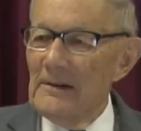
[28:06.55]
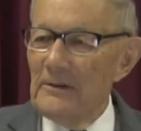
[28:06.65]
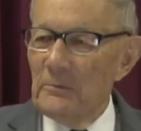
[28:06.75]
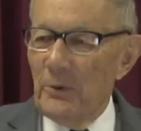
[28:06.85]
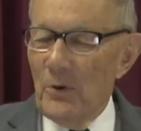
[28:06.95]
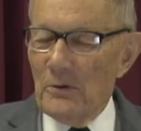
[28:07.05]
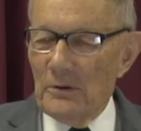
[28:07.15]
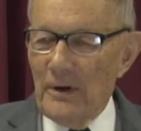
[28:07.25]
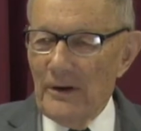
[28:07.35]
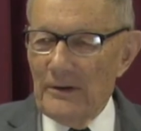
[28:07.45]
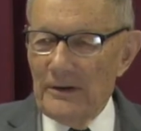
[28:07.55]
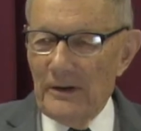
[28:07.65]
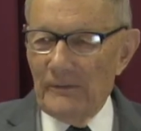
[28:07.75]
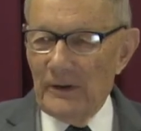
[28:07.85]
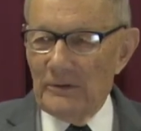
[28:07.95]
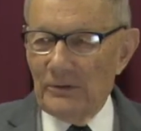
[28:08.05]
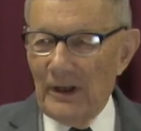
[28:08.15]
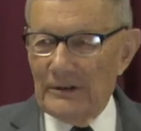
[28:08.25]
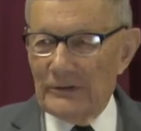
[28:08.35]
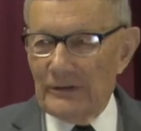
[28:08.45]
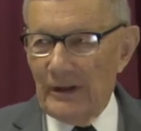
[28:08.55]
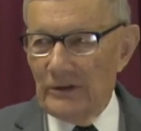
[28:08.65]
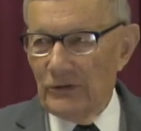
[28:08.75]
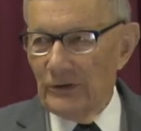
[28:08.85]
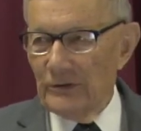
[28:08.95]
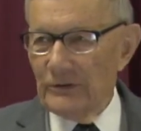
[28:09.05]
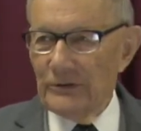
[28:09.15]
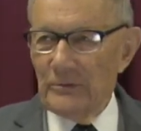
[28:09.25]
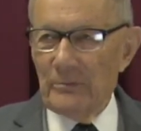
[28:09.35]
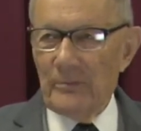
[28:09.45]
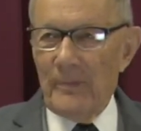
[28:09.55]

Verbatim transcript: you poke around at different translations.